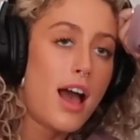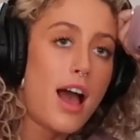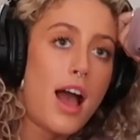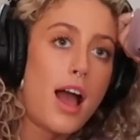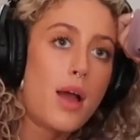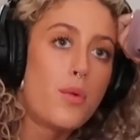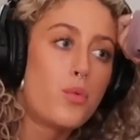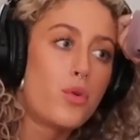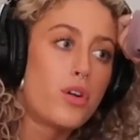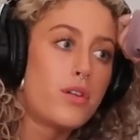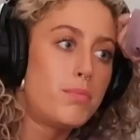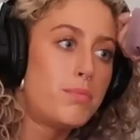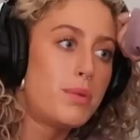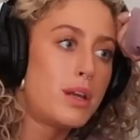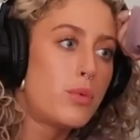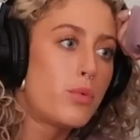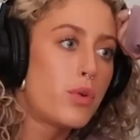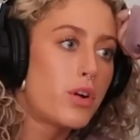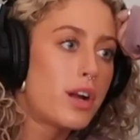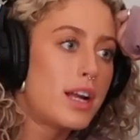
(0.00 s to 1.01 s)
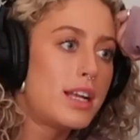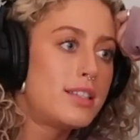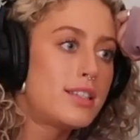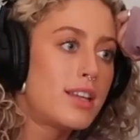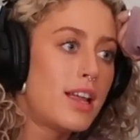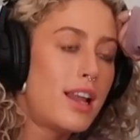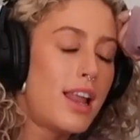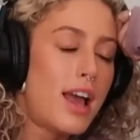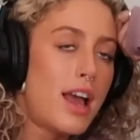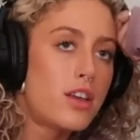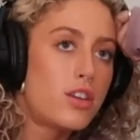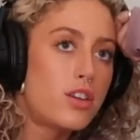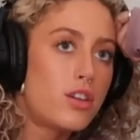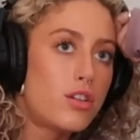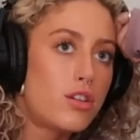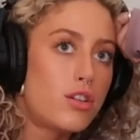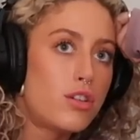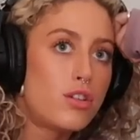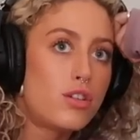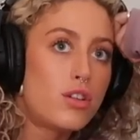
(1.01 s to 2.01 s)
I wouldn't be worried to let
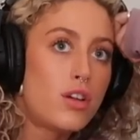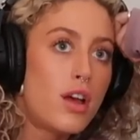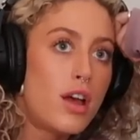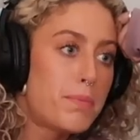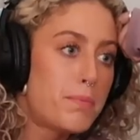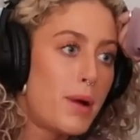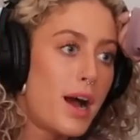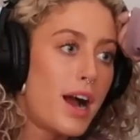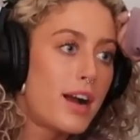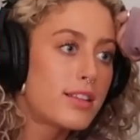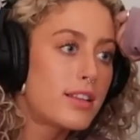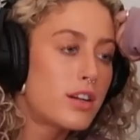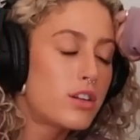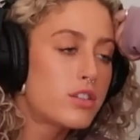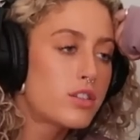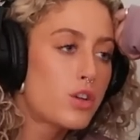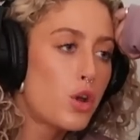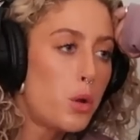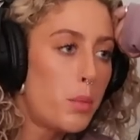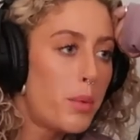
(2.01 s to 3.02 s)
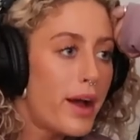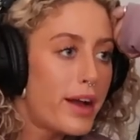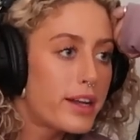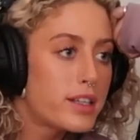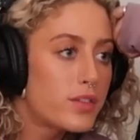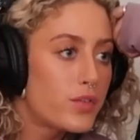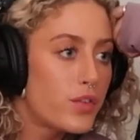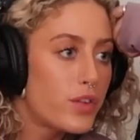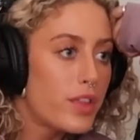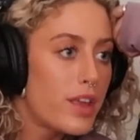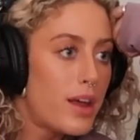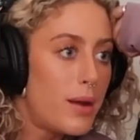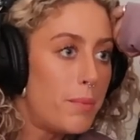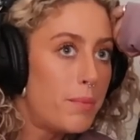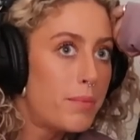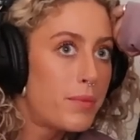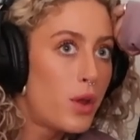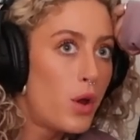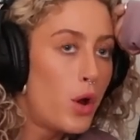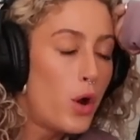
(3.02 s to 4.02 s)
you pack their school bags for
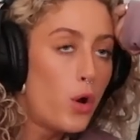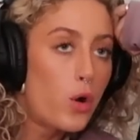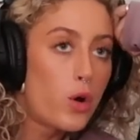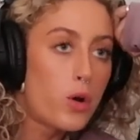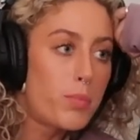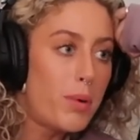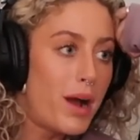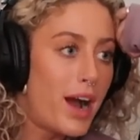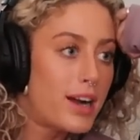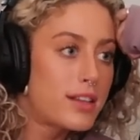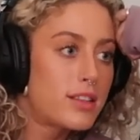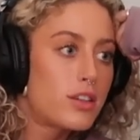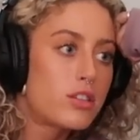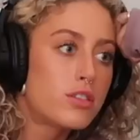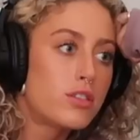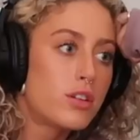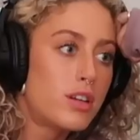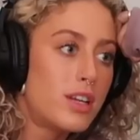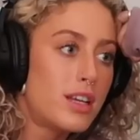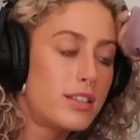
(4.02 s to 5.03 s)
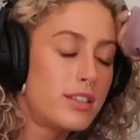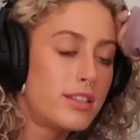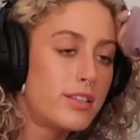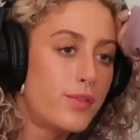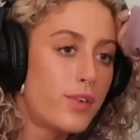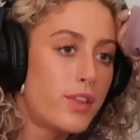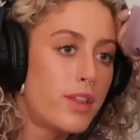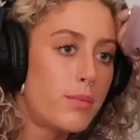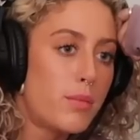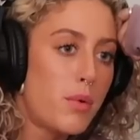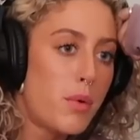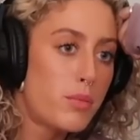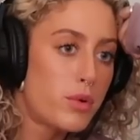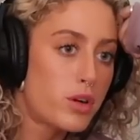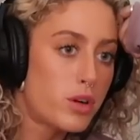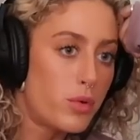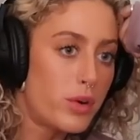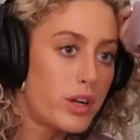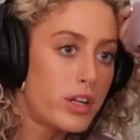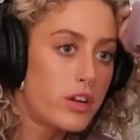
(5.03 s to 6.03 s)
them, or pack their suitcases for them when we're
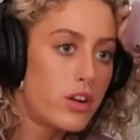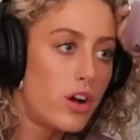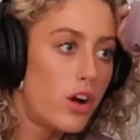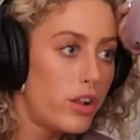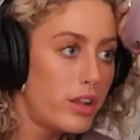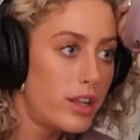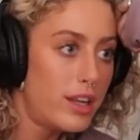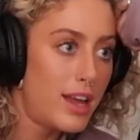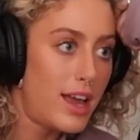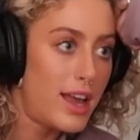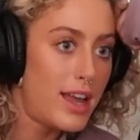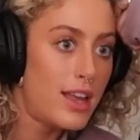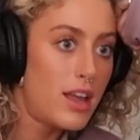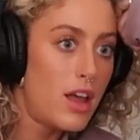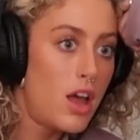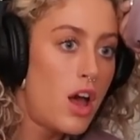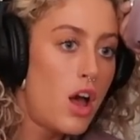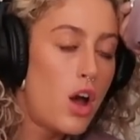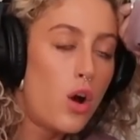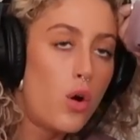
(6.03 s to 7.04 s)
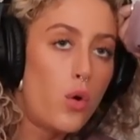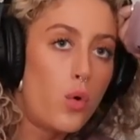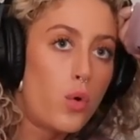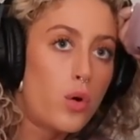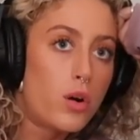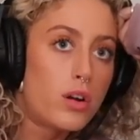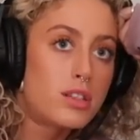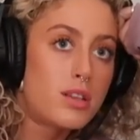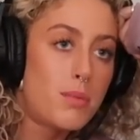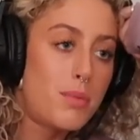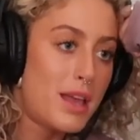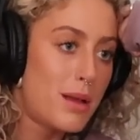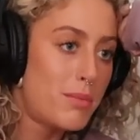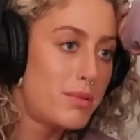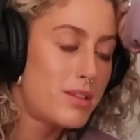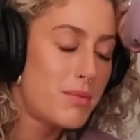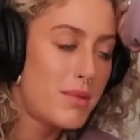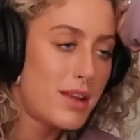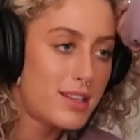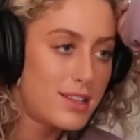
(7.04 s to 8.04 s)
going on holiday, or to be able
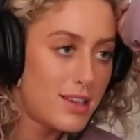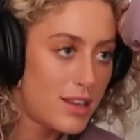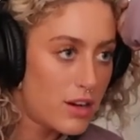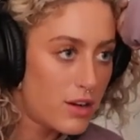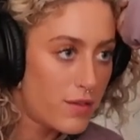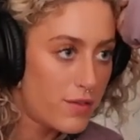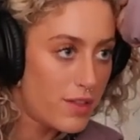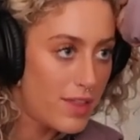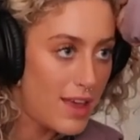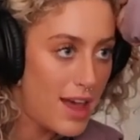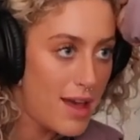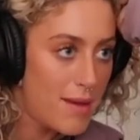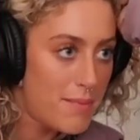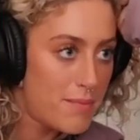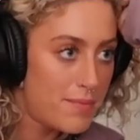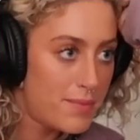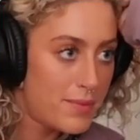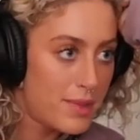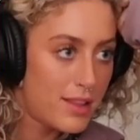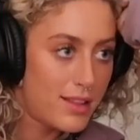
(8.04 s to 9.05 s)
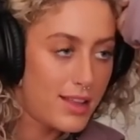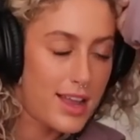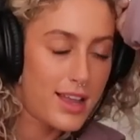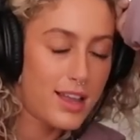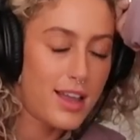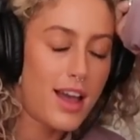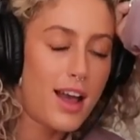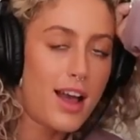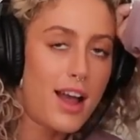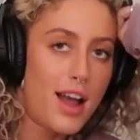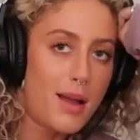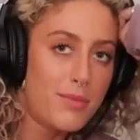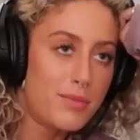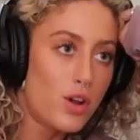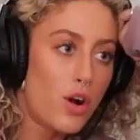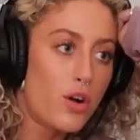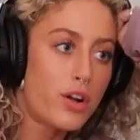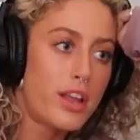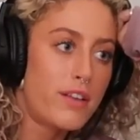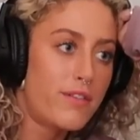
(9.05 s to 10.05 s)
to make dinner for them. Like, I'm
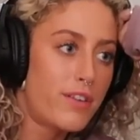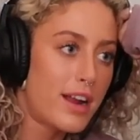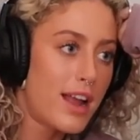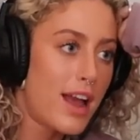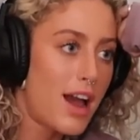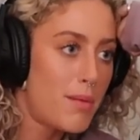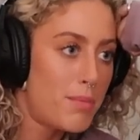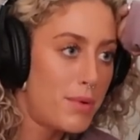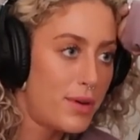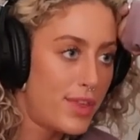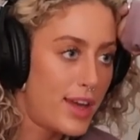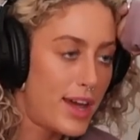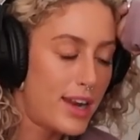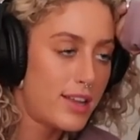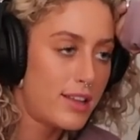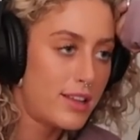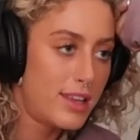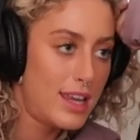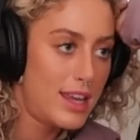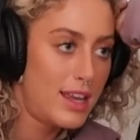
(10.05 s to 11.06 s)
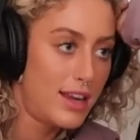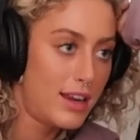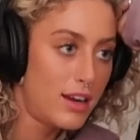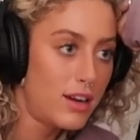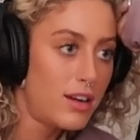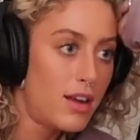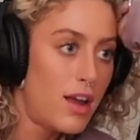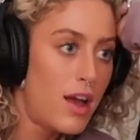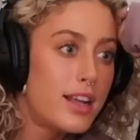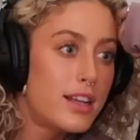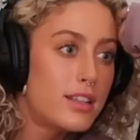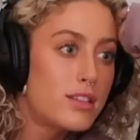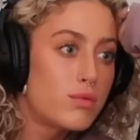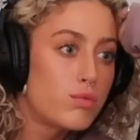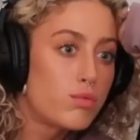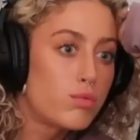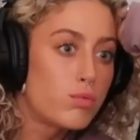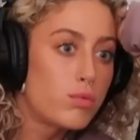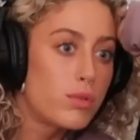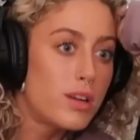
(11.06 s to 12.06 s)
talking very hypothetically here. It's
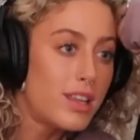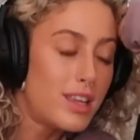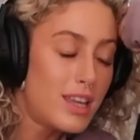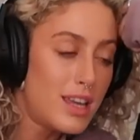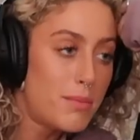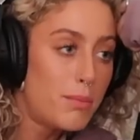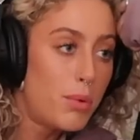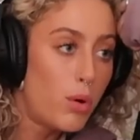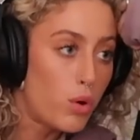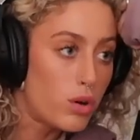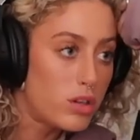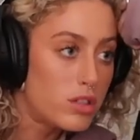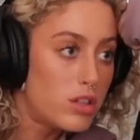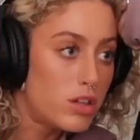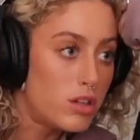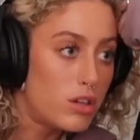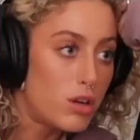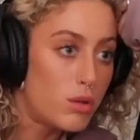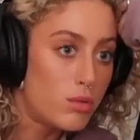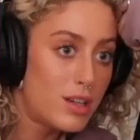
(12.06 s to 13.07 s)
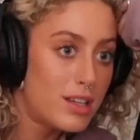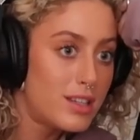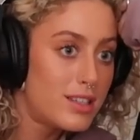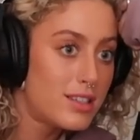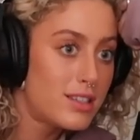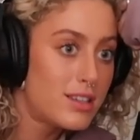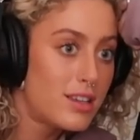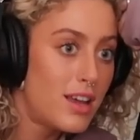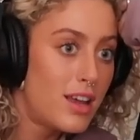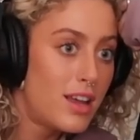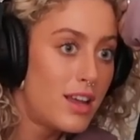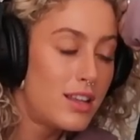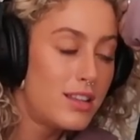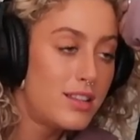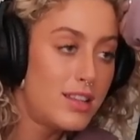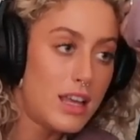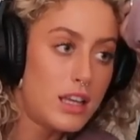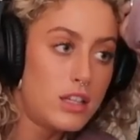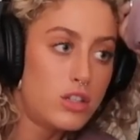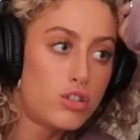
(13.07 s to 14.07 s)
really important to notice
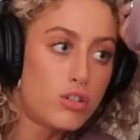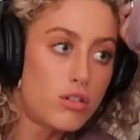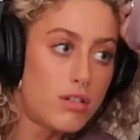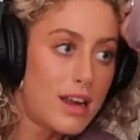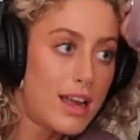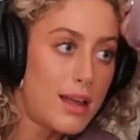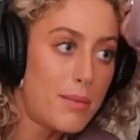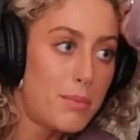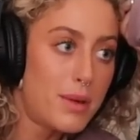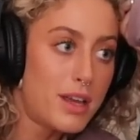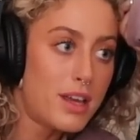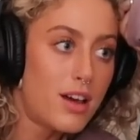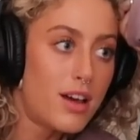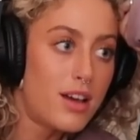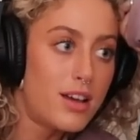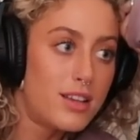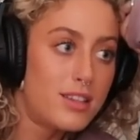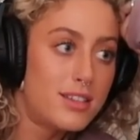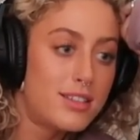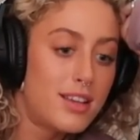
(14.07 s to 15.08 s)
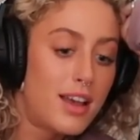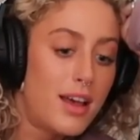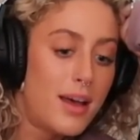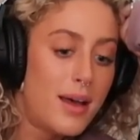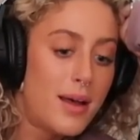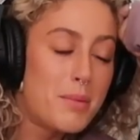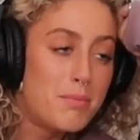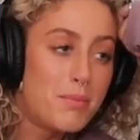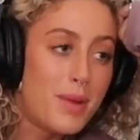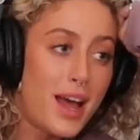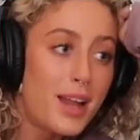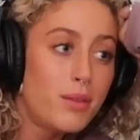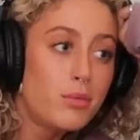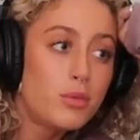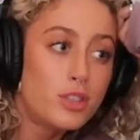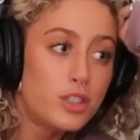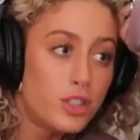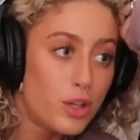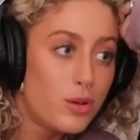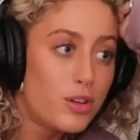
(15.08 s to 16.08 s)
this trait, because men will
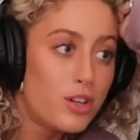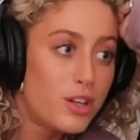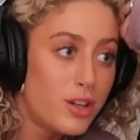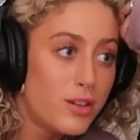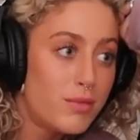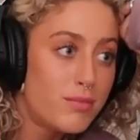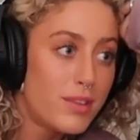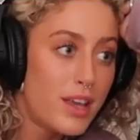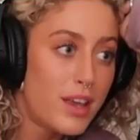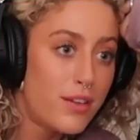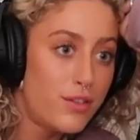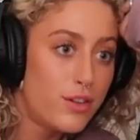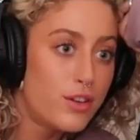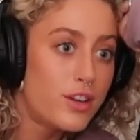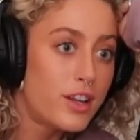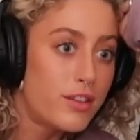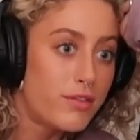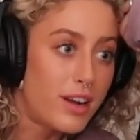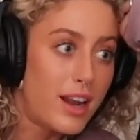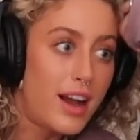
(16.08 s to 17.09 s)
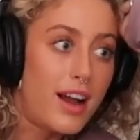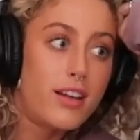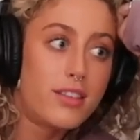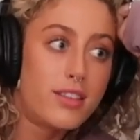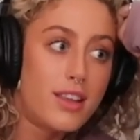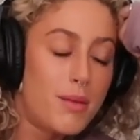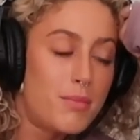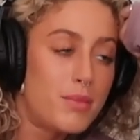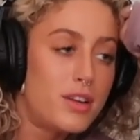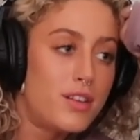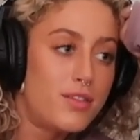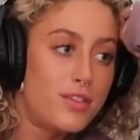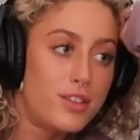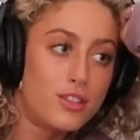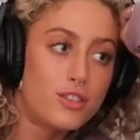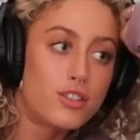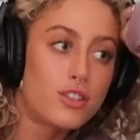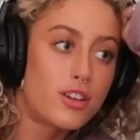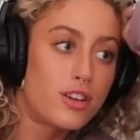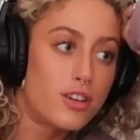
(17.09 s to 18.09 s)
show you if you can rely on them in the
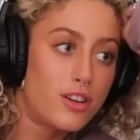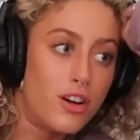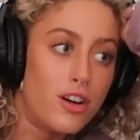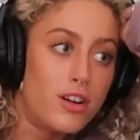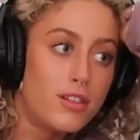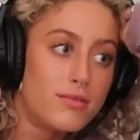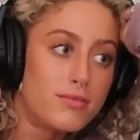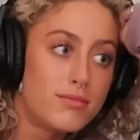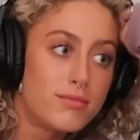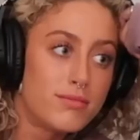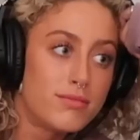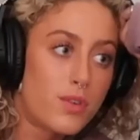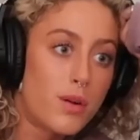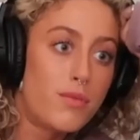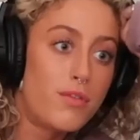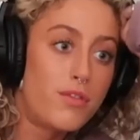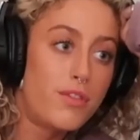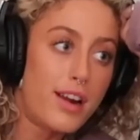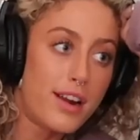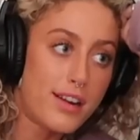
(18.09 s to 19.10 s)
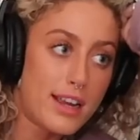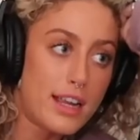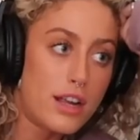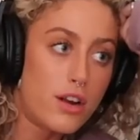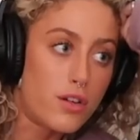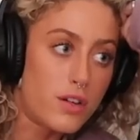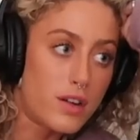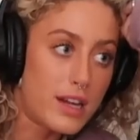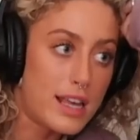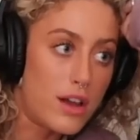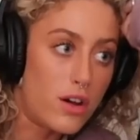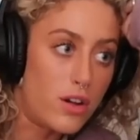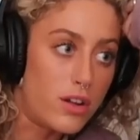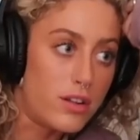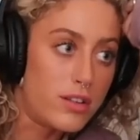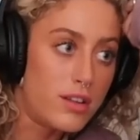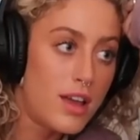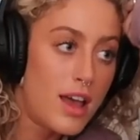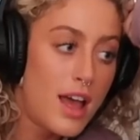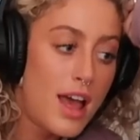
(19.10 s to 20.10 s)
future or not. from very early
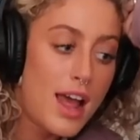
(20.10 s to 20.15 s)
on.